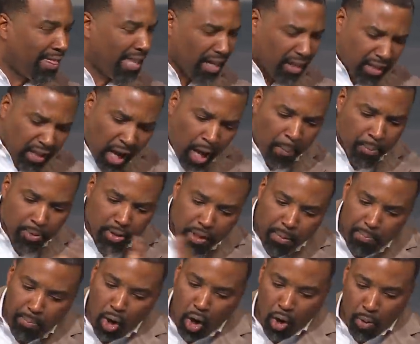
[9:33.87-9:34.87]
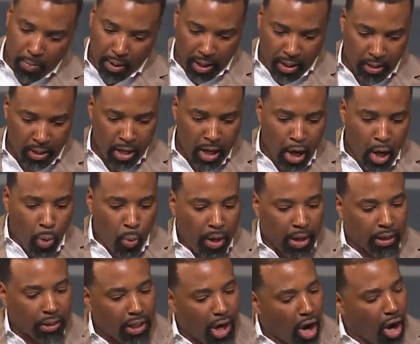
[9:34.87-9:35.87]
there comes a moment
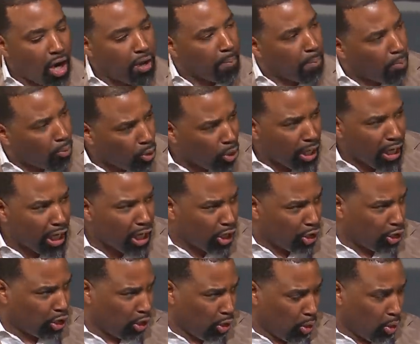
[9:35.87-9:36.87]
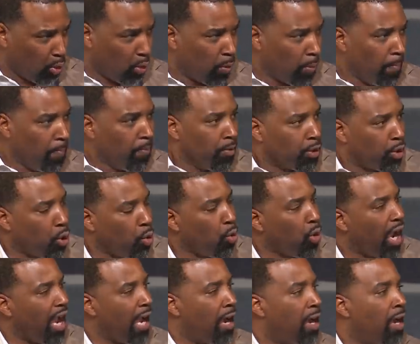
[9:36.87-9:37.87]
when God brings you to
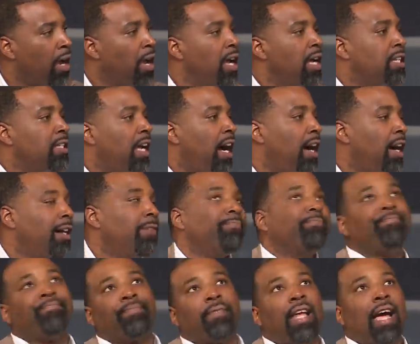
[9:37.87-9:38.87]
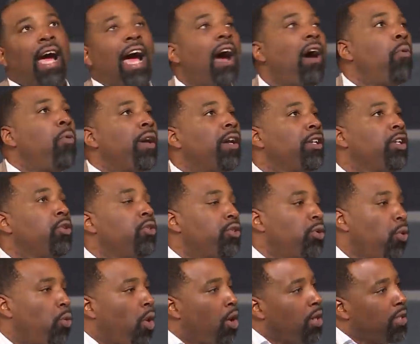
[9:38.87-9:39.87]
a, a I want to use
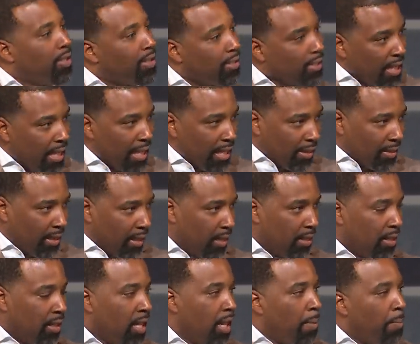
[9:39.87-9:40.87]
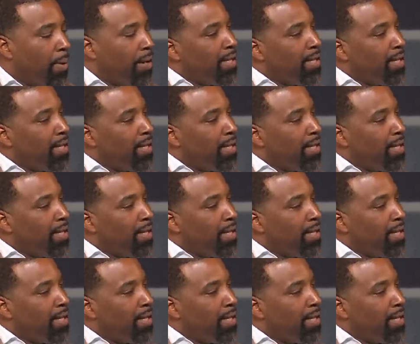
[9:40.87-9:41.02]
the word season, but